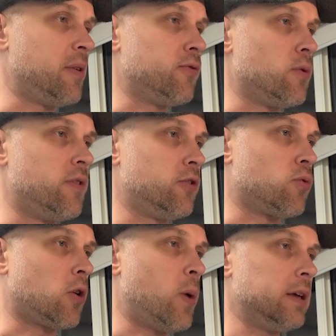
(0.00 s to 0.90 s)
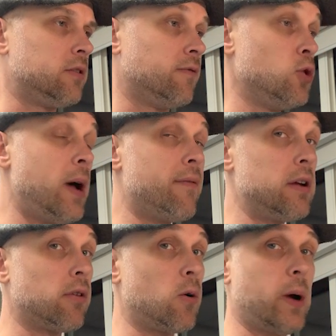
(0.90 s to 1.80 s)
for this request. If you have any
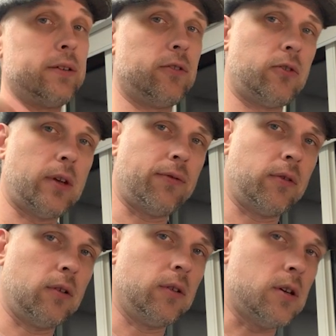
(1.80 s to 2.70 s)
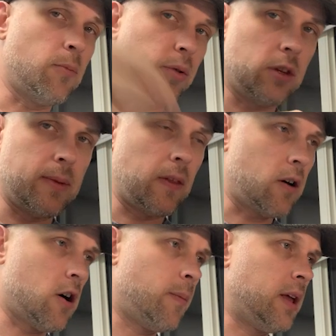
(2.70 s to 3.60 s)
requests, definitely put them in the
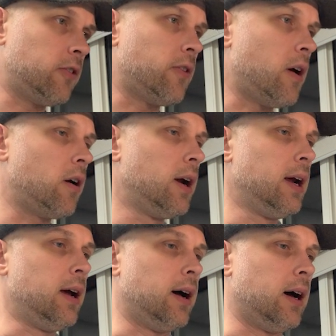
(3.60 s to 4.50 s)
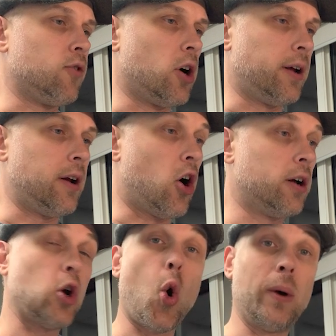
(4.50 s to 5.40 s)
comments there. I've got an
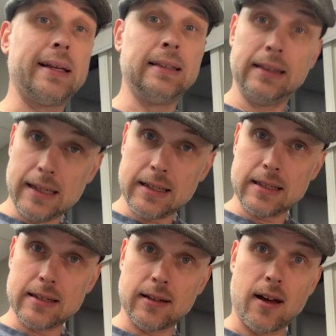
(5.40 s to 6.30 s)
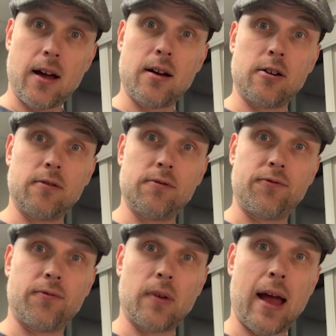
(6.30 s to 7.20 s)
ongoing list of
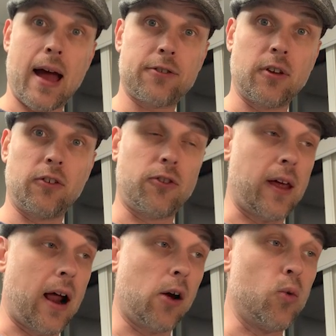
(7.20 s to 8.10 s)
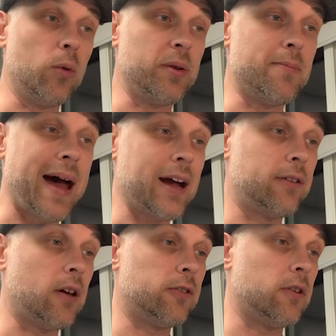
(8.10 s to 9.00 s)
assets that I will be back
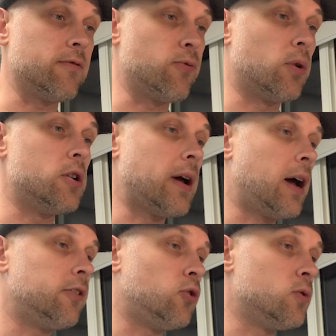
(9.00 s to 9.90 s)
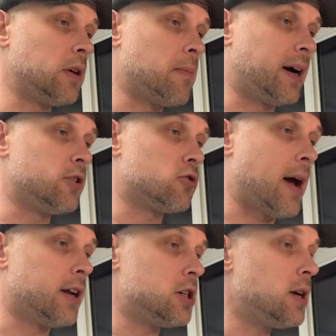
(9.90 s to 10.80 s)
testing for you guys using my
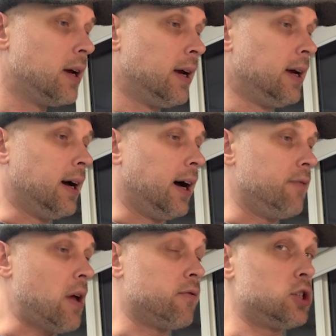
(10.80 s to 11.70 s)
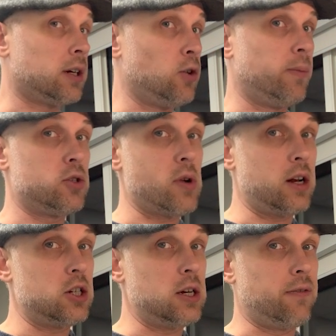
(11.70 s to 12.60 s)
strategy. If you haven't checked out my
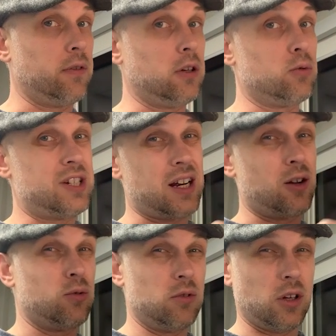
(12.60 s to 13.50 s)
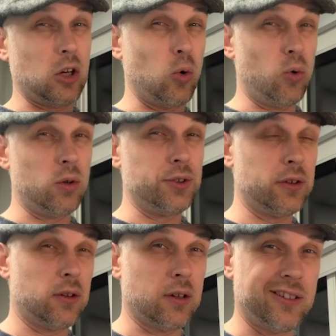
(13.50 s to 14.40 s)
strategy, definitely go check out
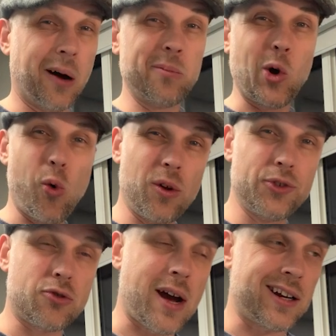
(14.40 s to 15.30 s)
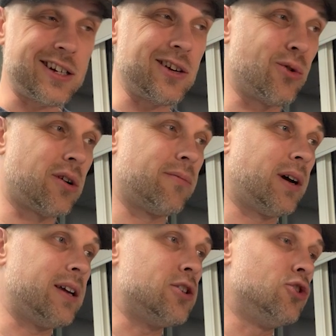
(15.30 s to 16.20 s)
the dumb gold strategy out on
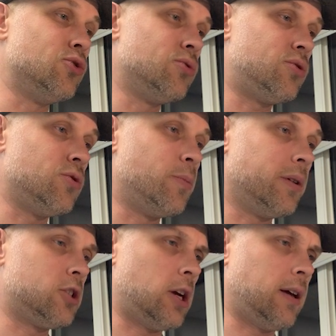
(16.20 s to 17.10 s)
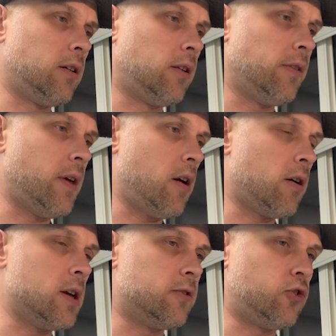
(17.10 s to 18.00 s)
my YouTube channel there.
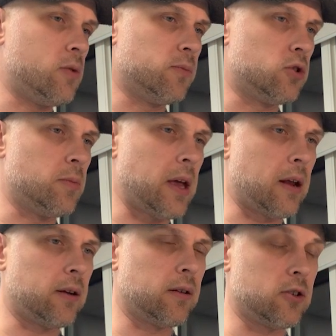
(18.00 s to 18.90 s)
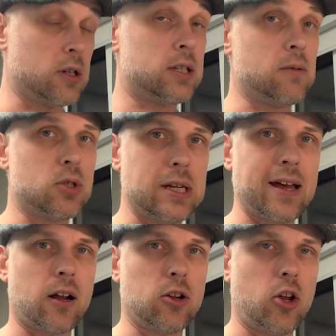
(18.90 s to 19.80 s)
It seems to get
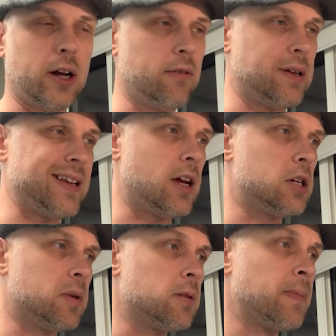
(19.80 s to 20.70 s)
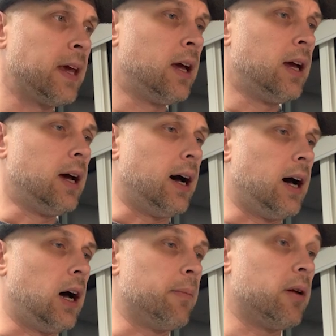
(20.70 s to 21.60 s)
a lot of engagement.
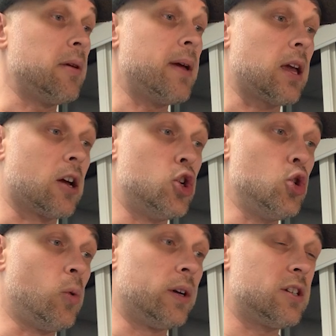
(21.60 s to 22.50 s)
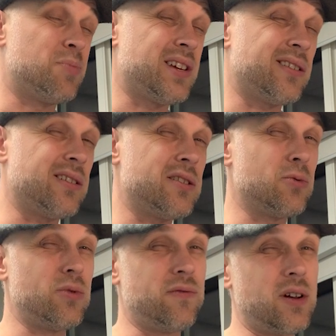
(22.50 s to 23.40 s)
I'm going to be making a new one just because
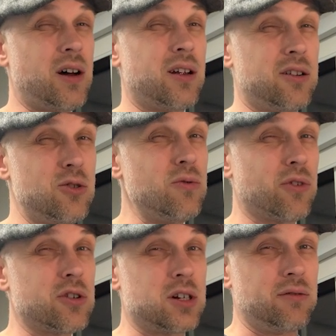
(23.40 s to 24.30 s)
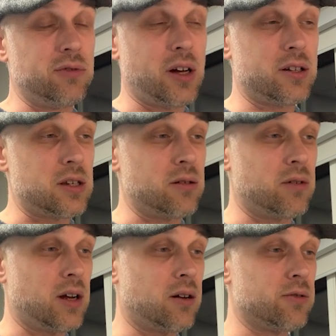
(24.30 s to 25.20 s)
we've got a new version of Lux out
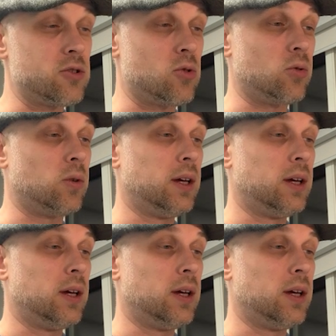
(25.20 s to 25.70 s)
now, so